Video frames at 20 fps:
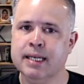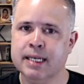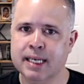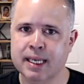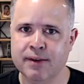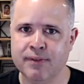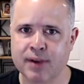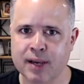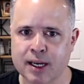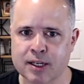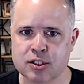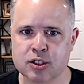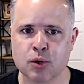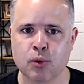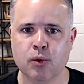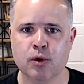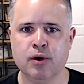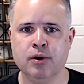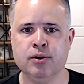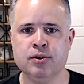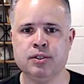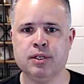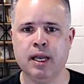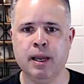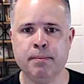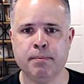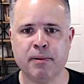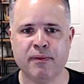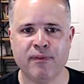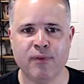giving us the words
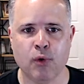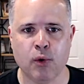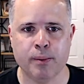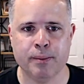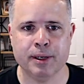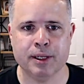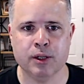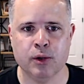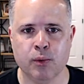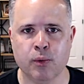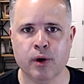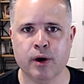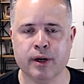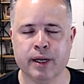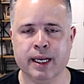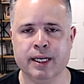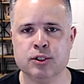and performing the work.